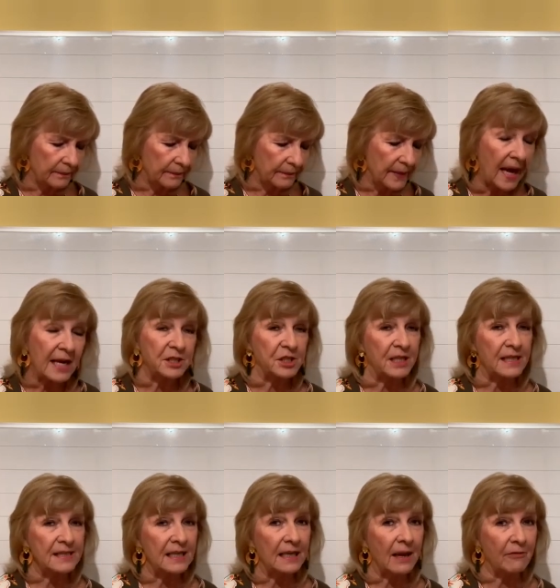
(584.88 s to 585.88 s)
Actually, it's
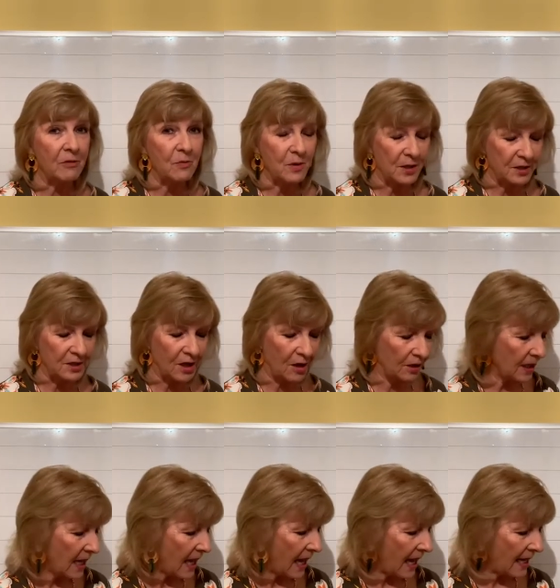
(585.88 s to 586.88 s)
11 words long,
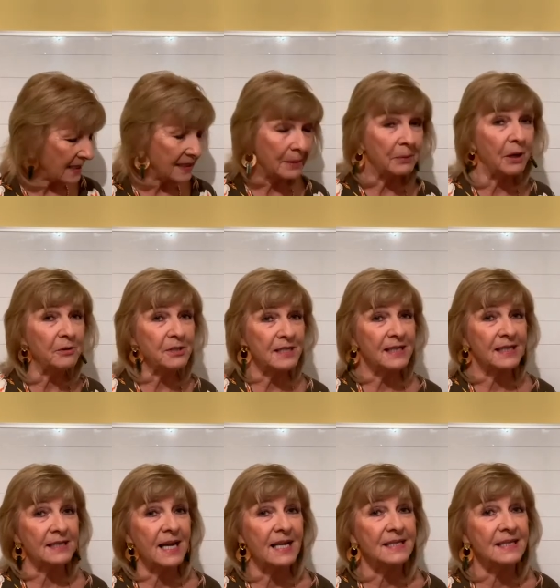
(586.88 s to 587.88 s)
and I'm going to
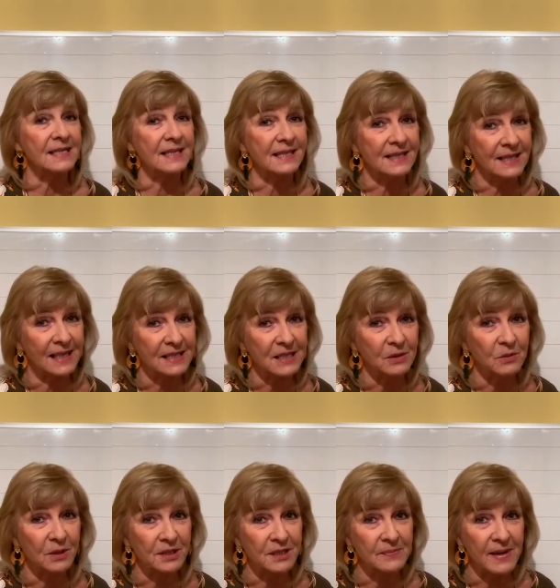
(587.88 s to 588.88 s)
dictate it at 60
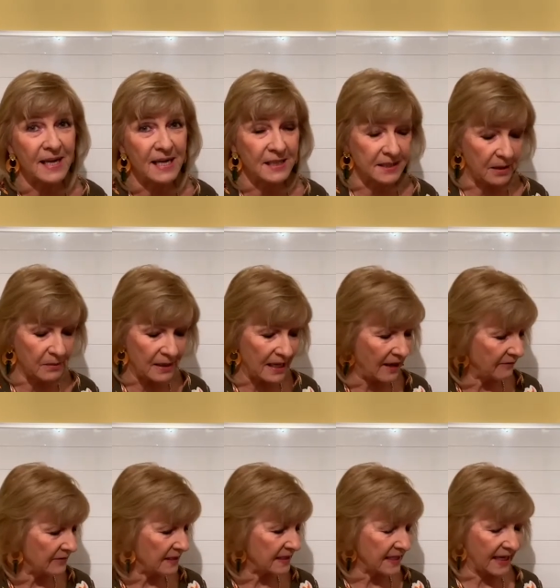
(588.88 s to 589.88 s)
words a minute, so
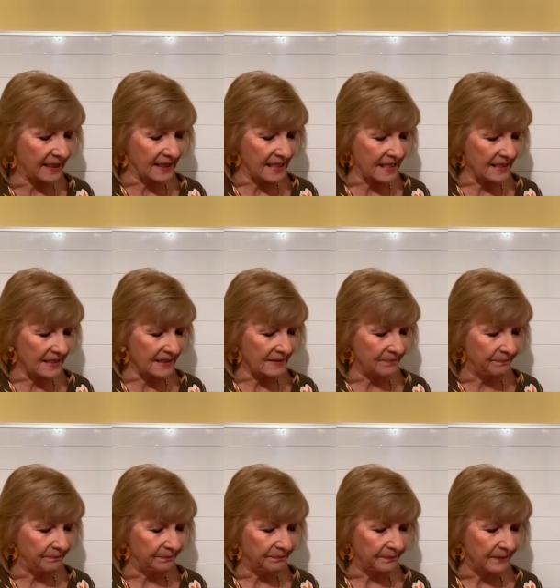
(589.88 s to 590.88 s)
11 seconds.
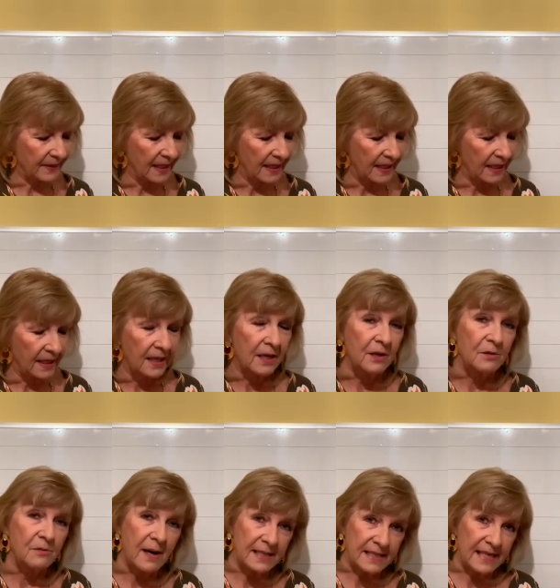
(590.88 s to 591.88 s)

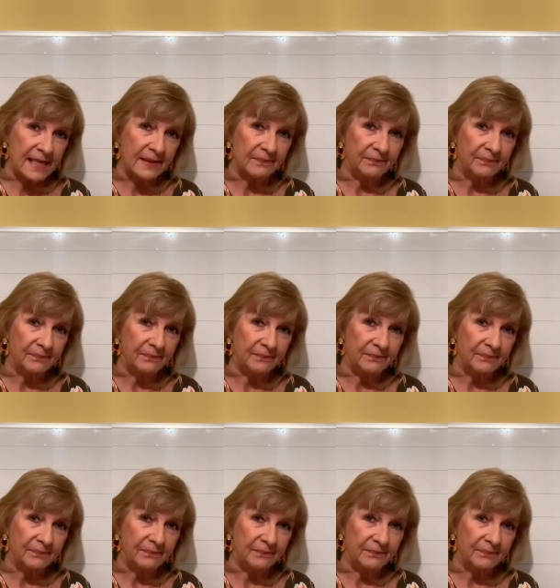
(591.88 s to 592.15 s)
Ready?